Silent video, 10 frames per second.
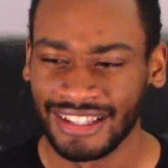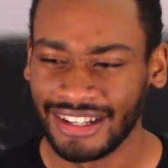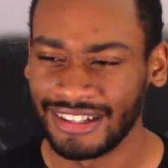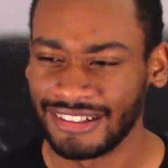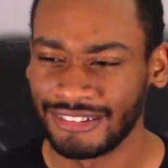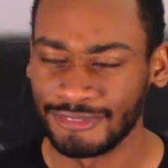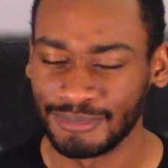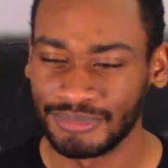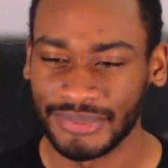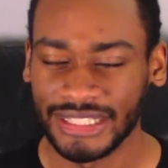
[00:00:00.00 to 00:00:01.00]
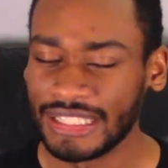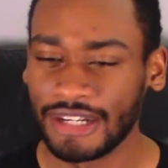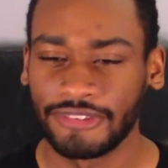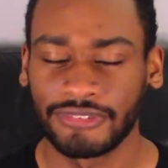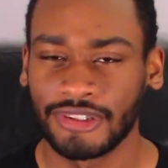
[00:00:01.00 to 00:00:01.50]
But yeah,
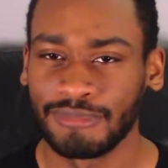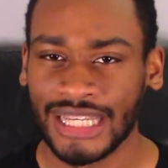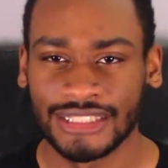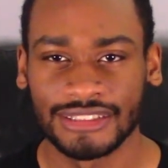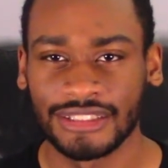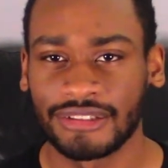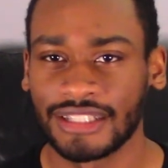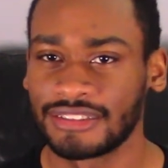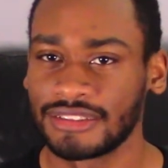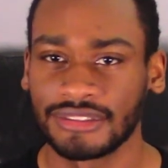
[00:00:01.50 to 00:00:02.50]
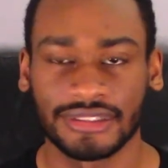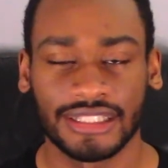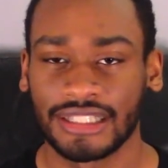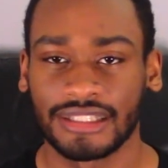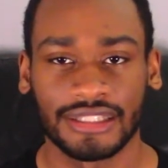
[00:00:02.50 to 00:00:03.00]
overall, Man of Steel, I
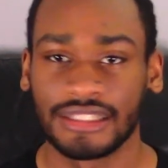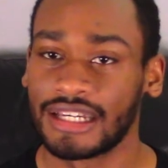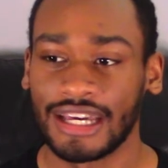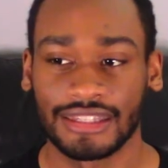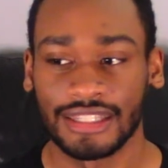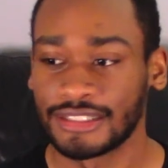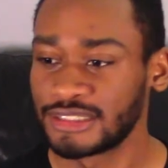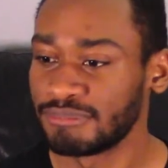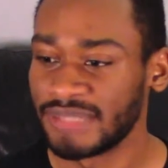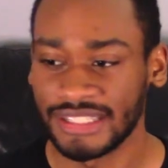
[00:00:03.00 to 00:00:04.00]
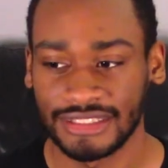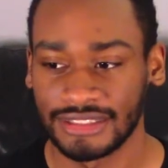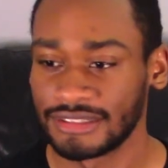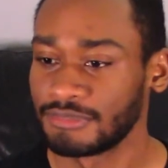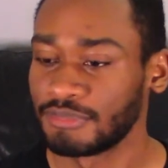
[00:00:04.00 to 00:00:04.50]
think it's the
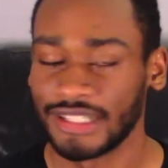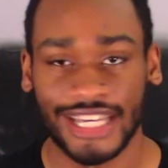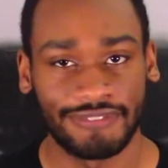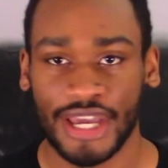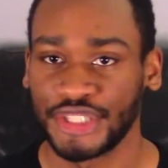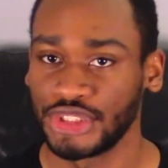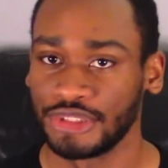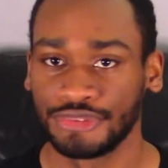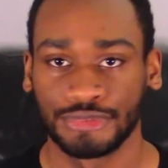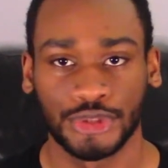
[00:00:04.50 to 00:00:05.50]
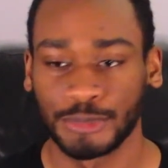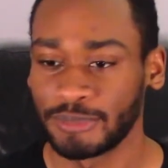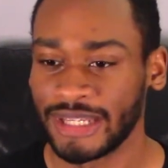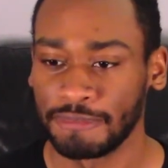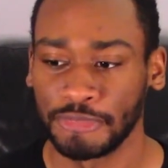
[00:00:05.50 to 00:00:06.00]
best live action
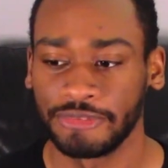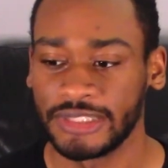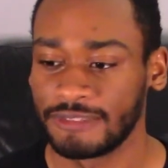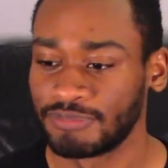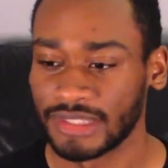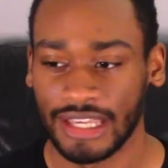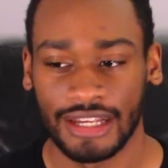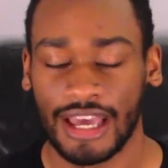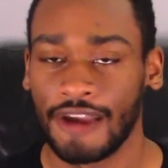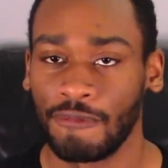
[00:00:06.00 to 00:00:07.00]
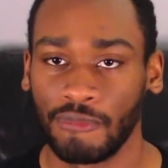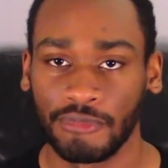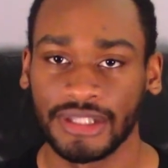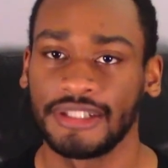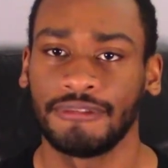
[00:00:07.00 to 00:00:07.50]
Superman movie. And I
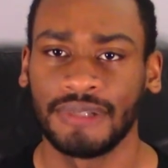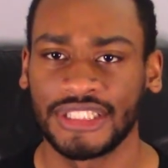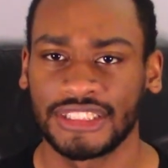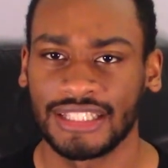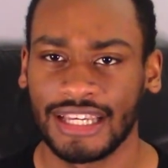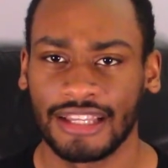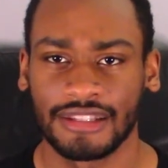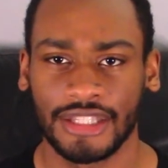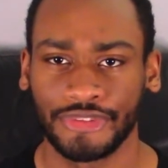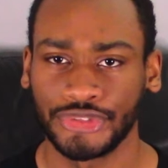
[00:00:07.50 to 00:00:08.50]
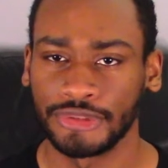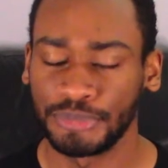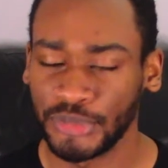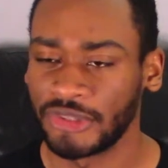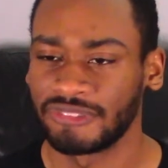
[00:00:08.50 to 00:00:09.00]
really wish that they'll do
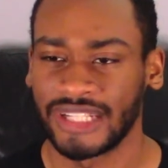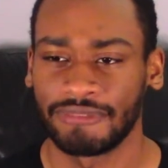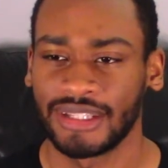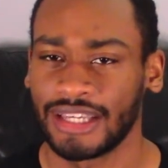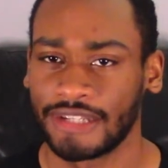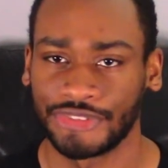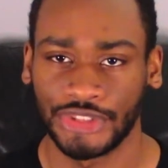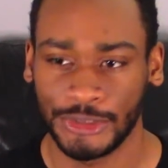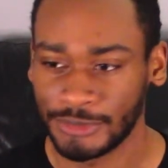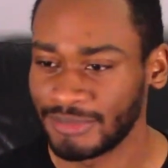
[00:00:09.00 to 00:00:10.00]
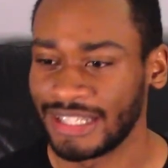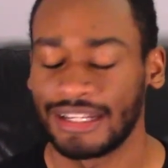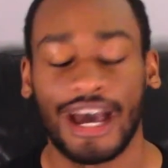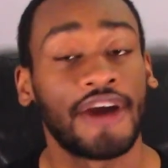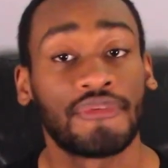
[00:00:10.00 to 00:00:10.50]
more with Henry Cavill's Superman.
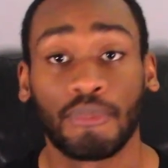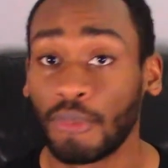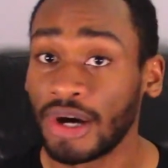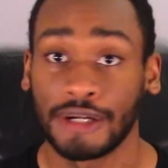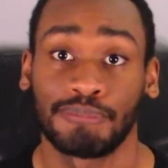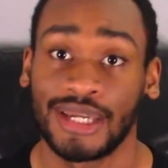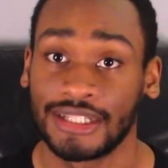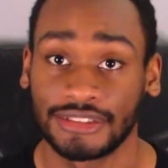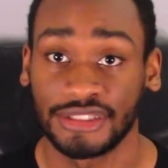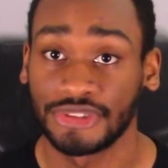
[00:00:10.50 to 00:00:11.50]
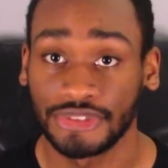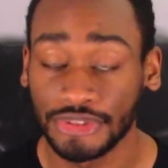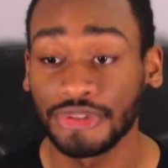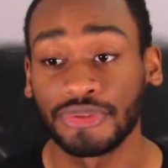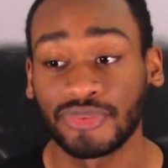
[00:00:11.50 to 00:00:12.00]
I want a Man of Steel
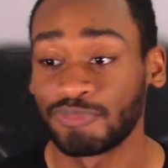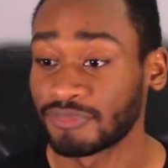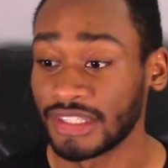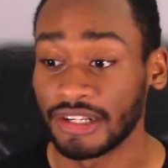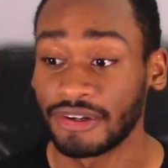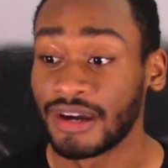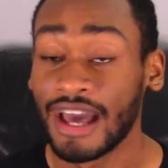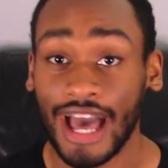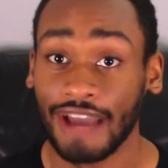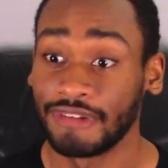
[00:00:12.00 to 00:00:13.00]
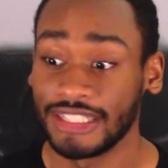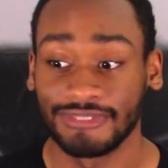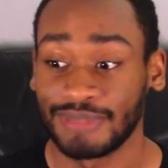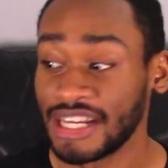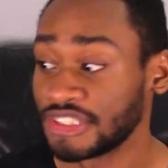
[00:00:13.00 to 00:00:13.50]
2. You know, I wouldn't
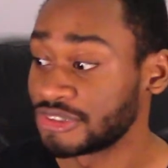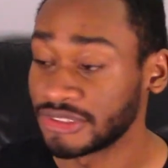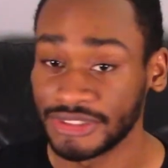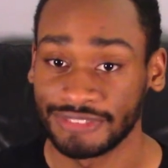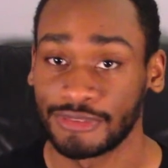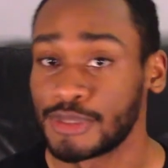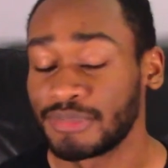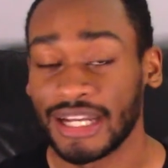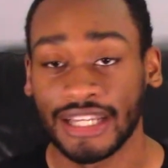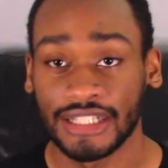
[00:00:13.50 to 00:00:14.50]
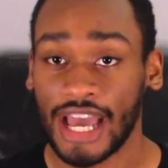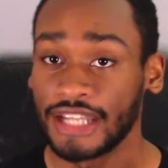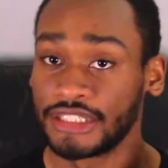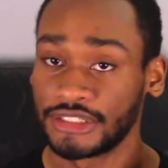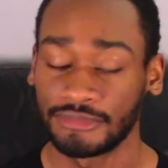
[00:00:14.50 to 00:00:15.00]
even mind a trilogy from it, but
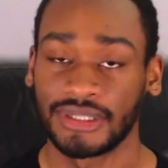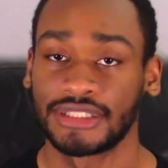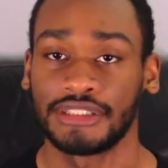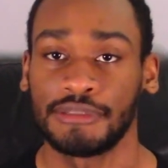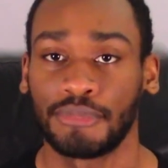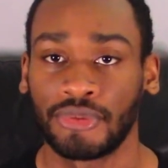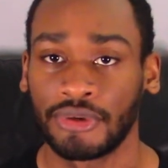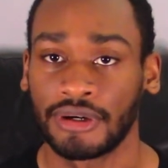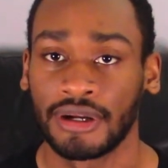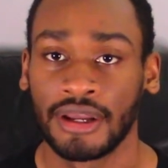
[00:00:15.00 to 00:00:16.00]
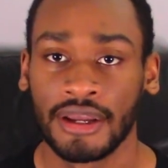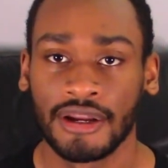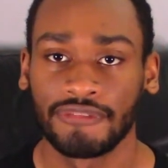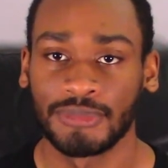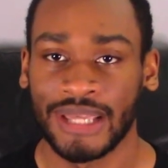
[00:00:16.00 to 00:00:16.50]
I just want to see more
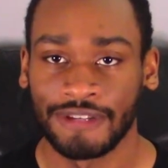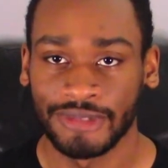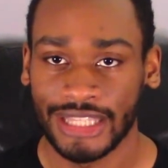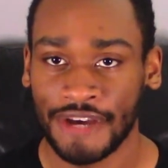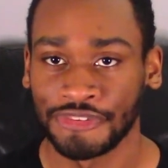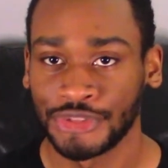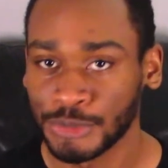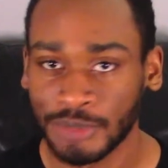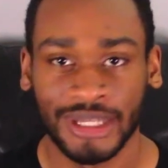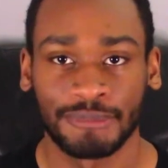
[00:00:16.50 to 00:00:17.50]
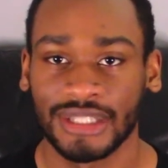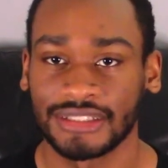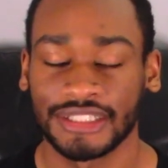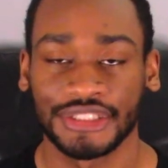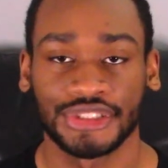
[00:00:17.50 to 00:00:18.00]
from Henry Cavill's Superman, because
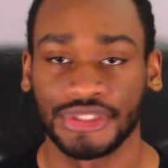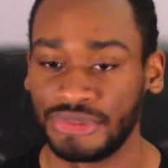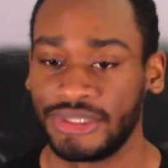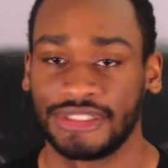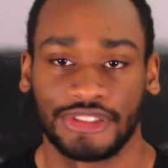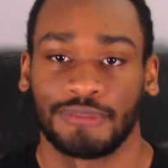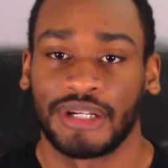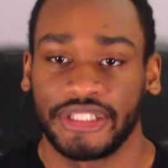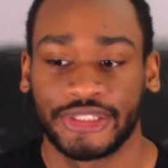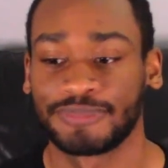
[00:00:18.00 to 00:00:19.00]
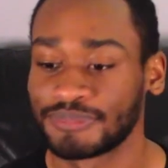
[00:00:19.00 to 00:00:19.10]
I just enjoy it so much.